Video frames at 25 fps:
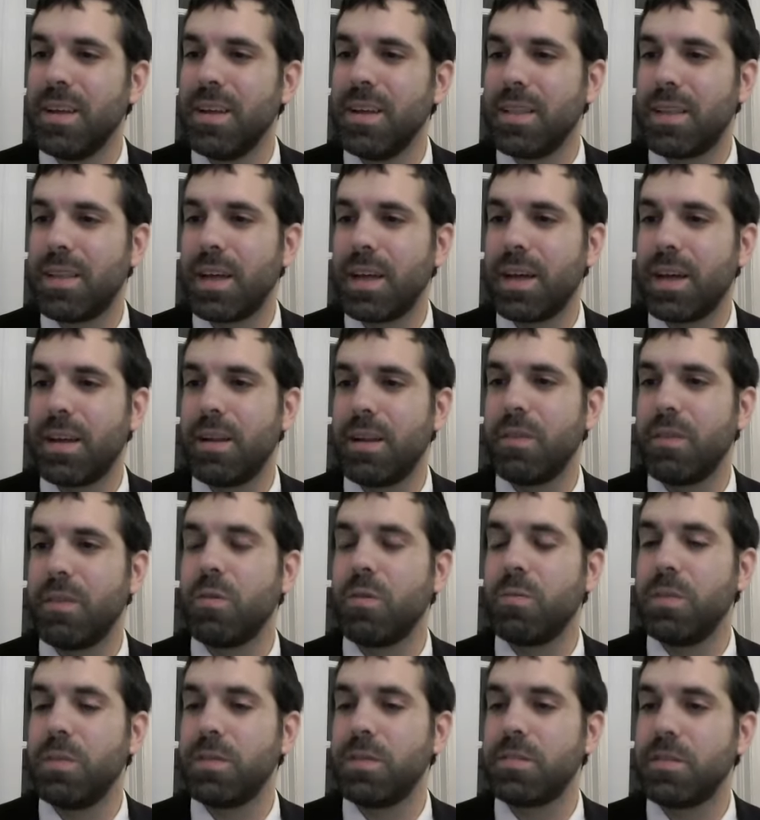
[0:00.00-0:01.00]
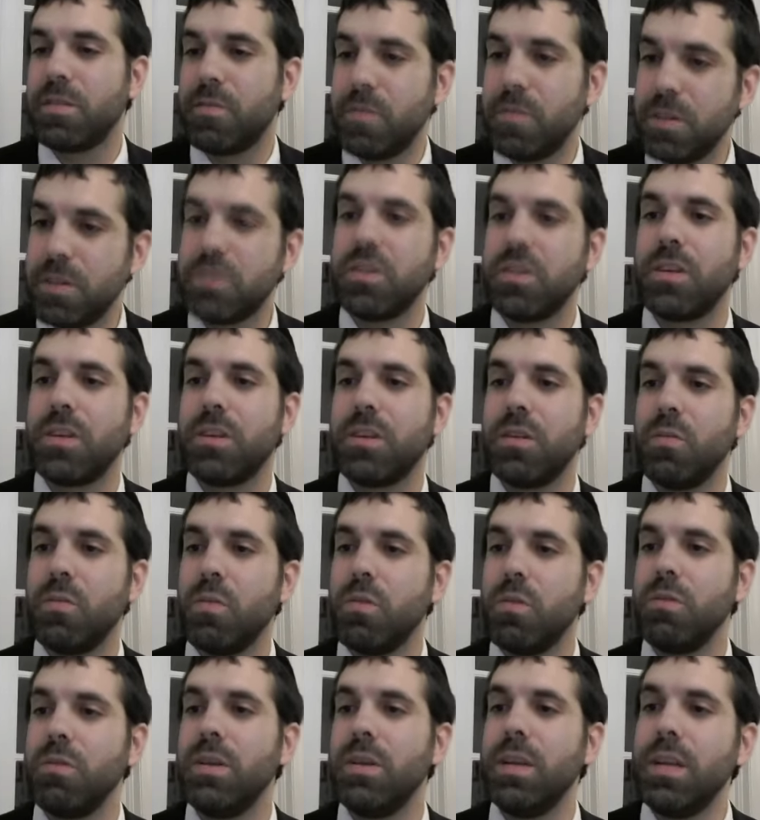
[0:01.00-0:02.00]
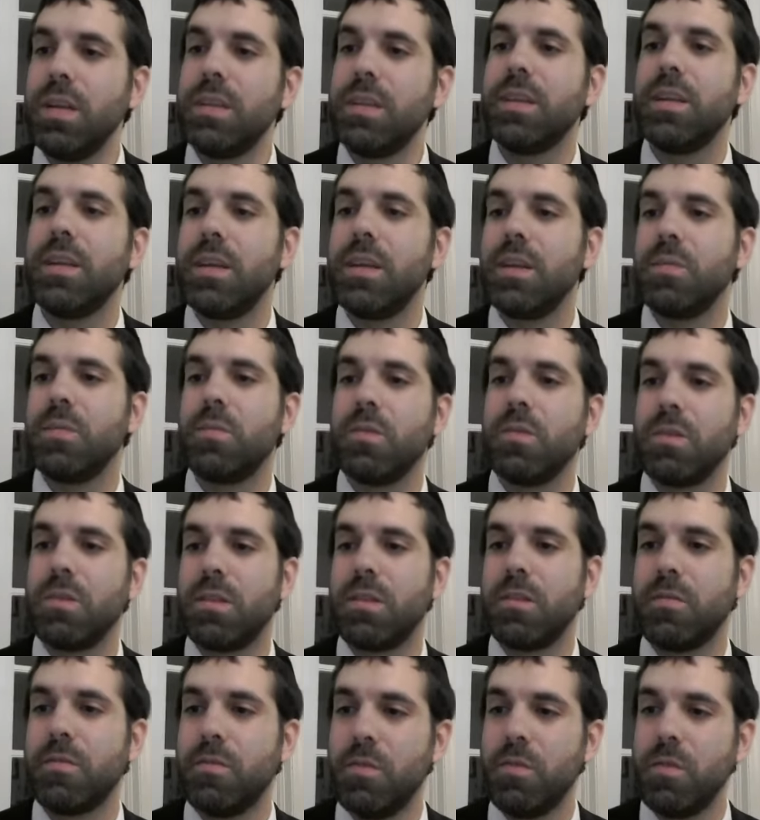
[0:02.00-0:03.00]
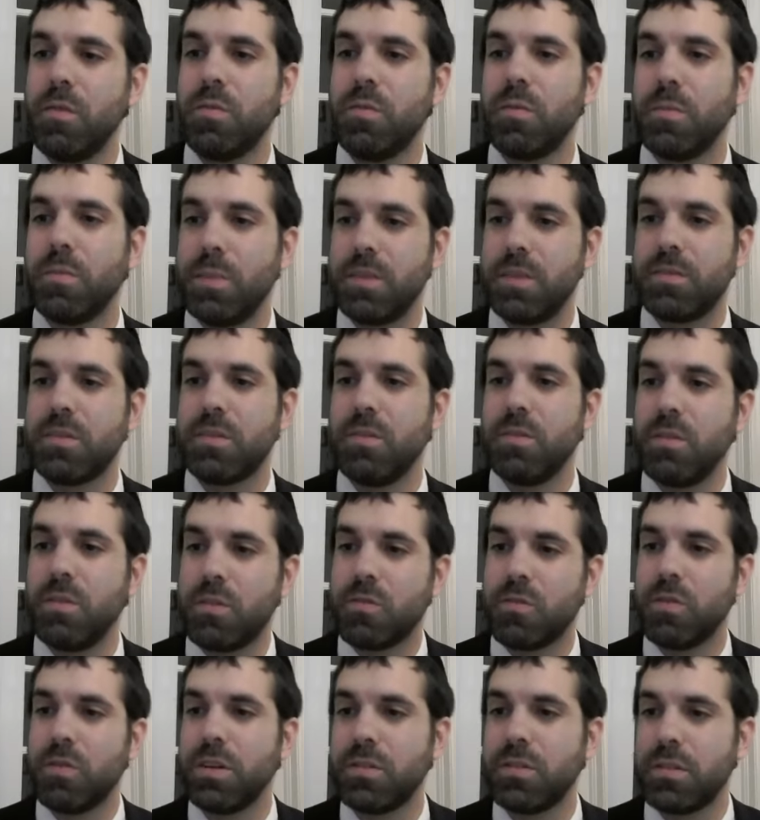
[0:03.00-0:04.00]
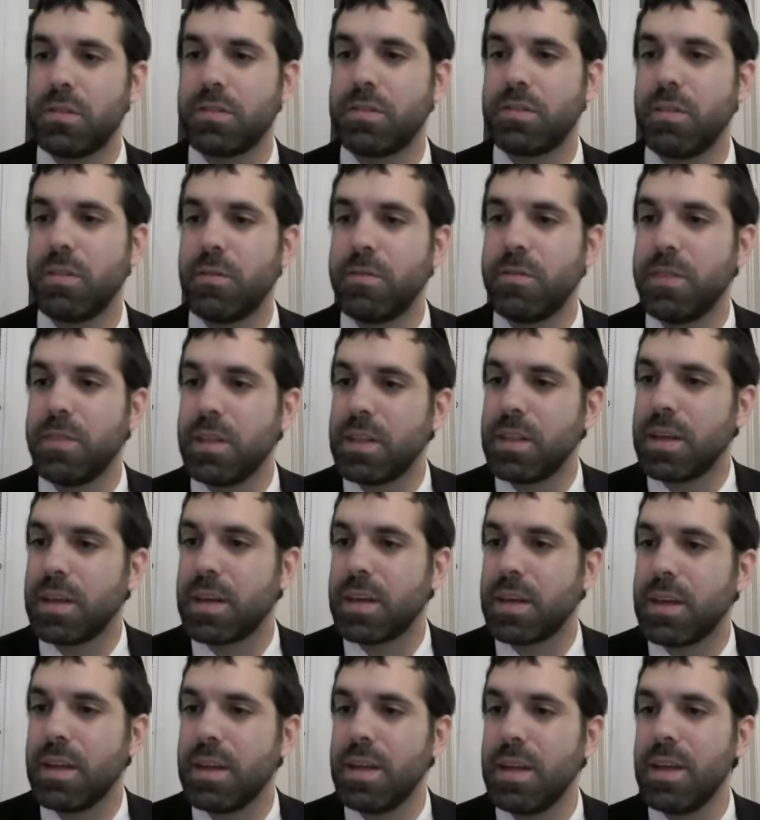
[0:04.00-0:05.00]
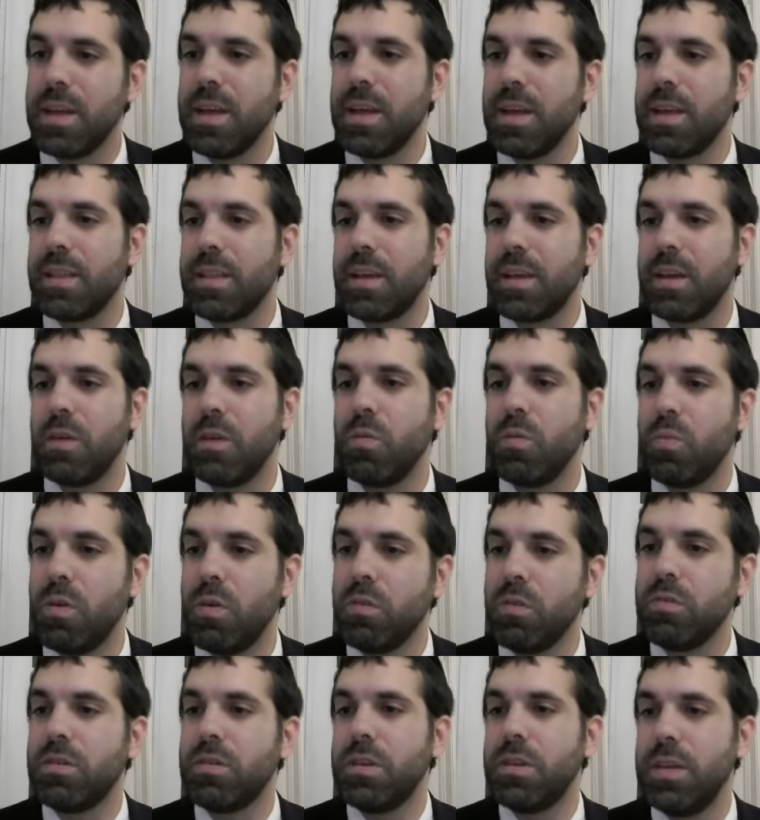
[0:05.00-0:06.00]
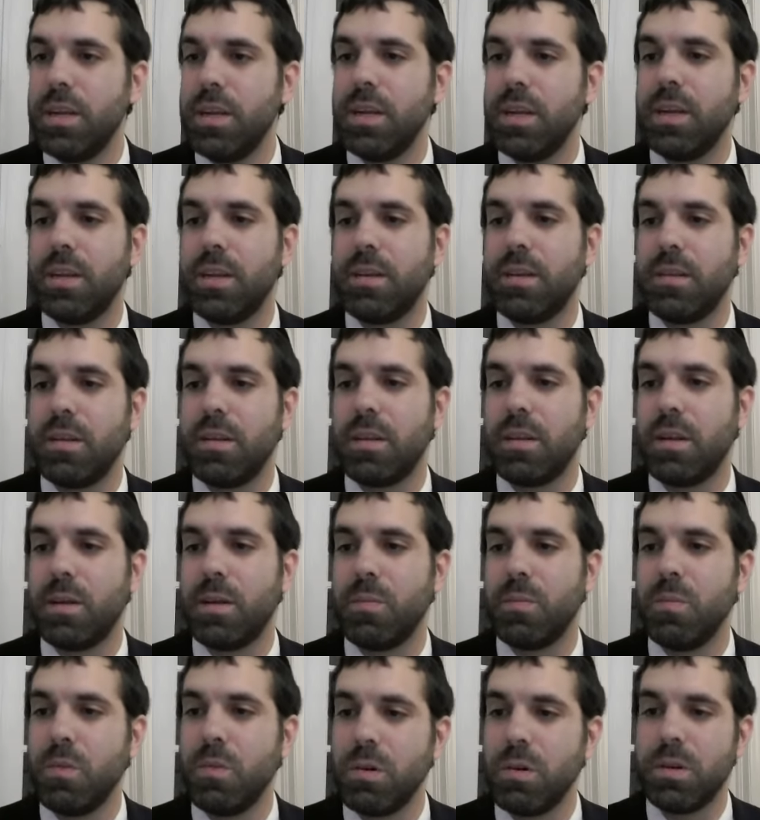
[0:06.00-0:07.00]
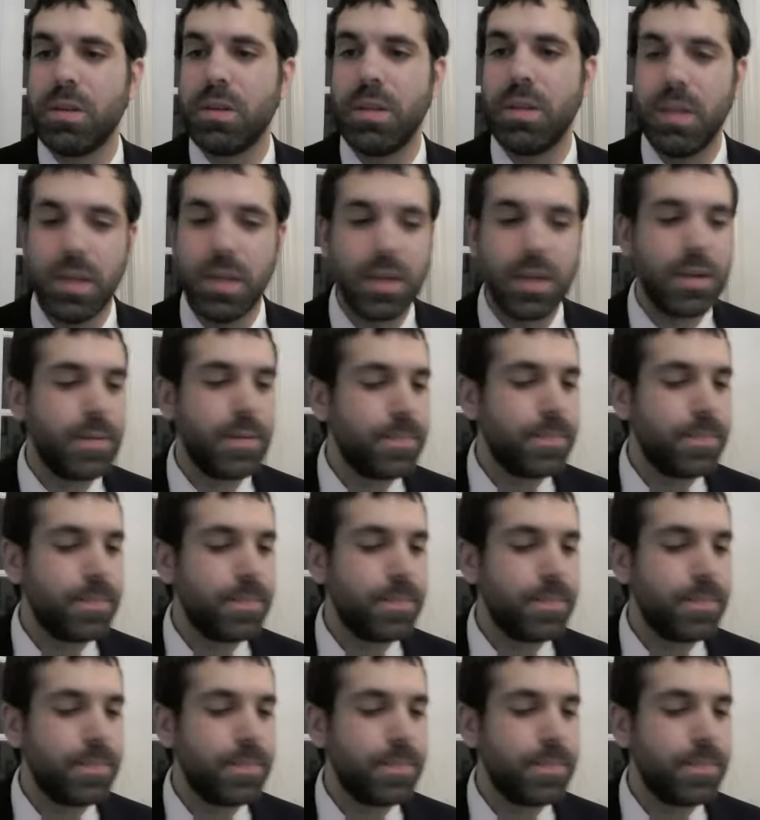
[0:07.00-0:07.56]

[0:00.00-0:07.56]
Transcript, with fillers: That it will be sufficient. You won't need to eat. The food will be so nutritious, so filling, that you won't need more to eat.